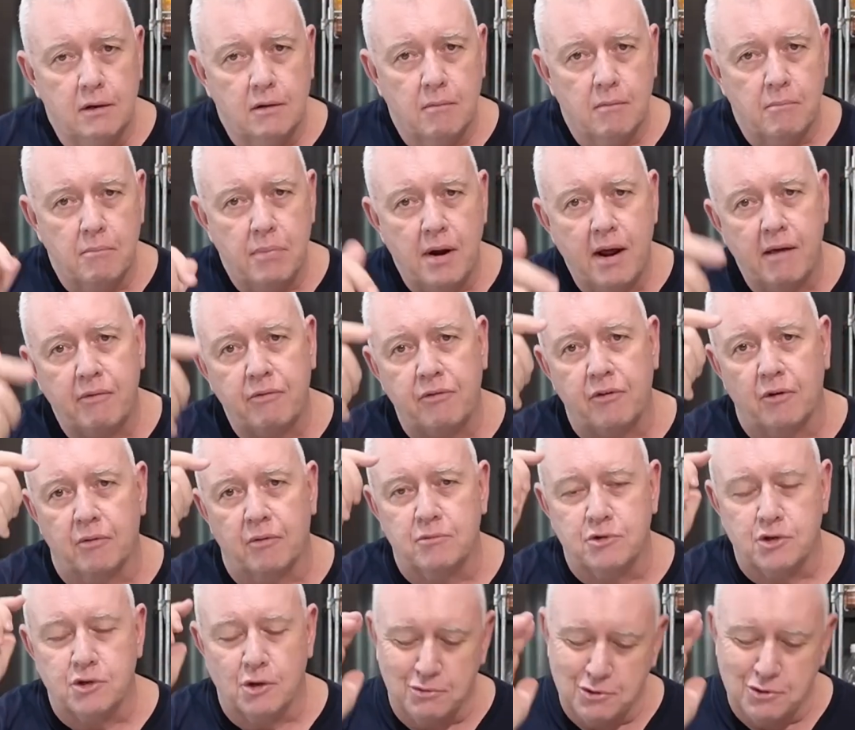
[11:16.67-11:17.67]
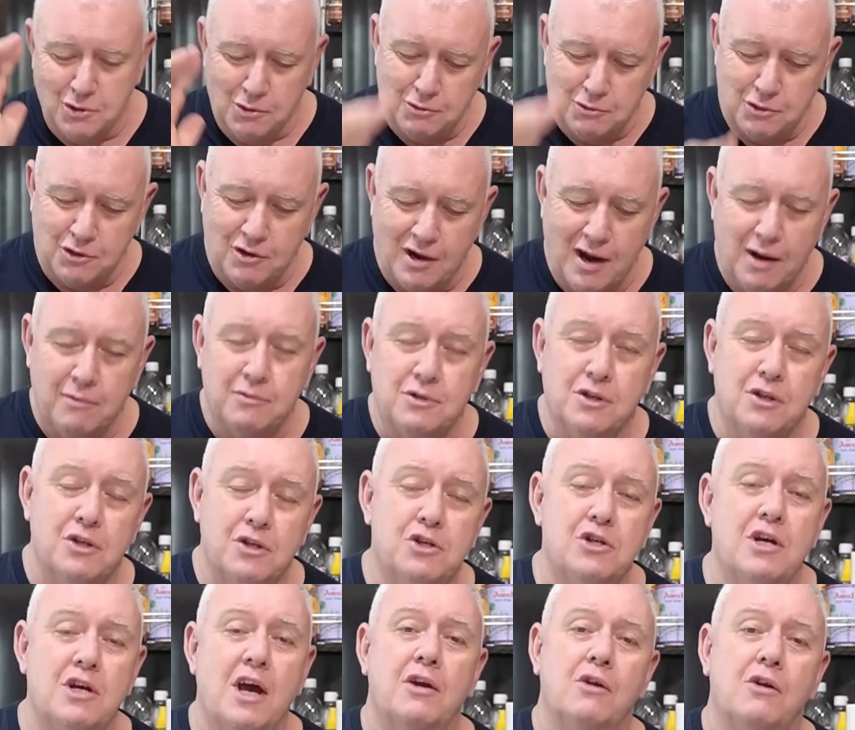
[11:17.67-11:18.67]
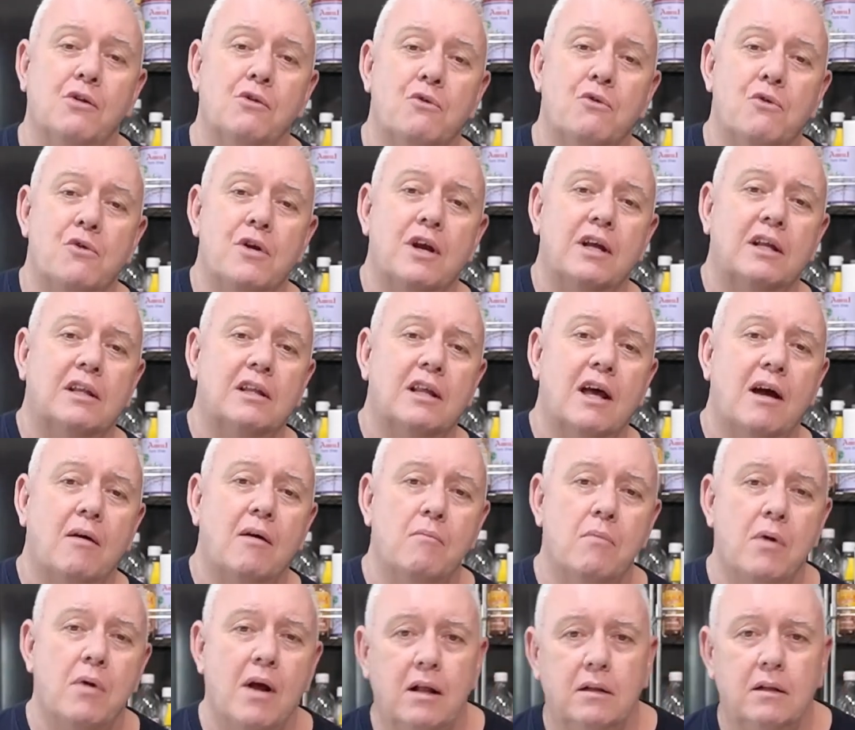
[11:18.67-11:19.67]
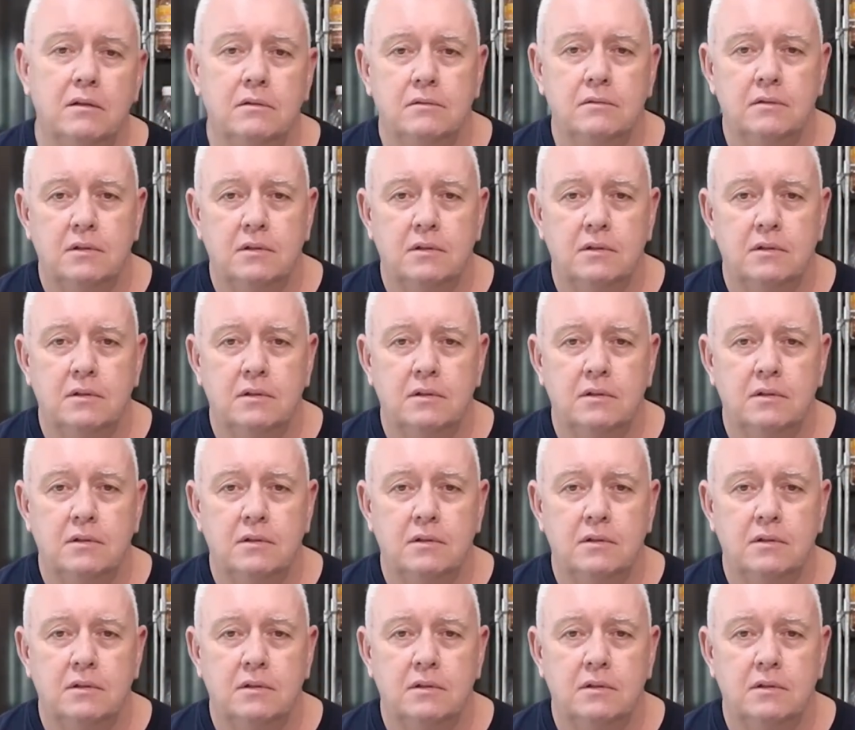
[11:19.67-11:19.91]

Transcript: big thumbs up, subscribe to the channel, ring that bell.